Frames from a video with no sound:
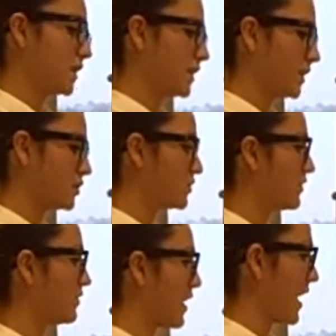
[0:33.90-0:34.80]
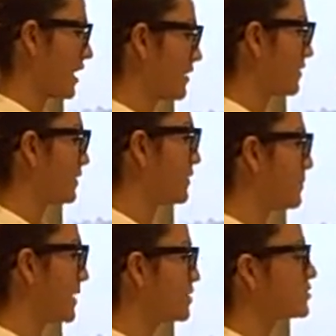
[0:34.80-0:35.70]
validation that the
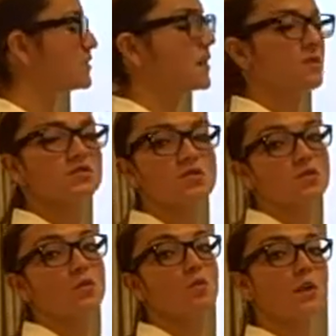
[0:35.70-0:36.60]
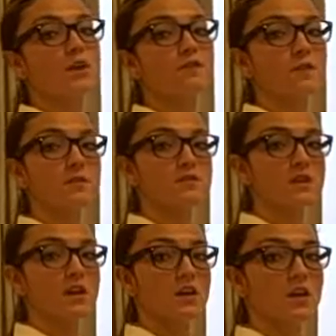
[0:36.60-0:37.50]
patient's head is turned away from the
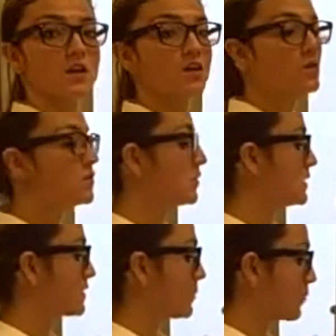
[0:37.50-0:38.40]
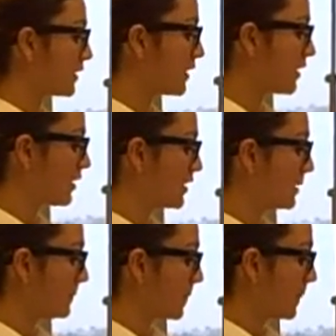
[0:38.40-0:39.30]
site, so he's not breathing on it.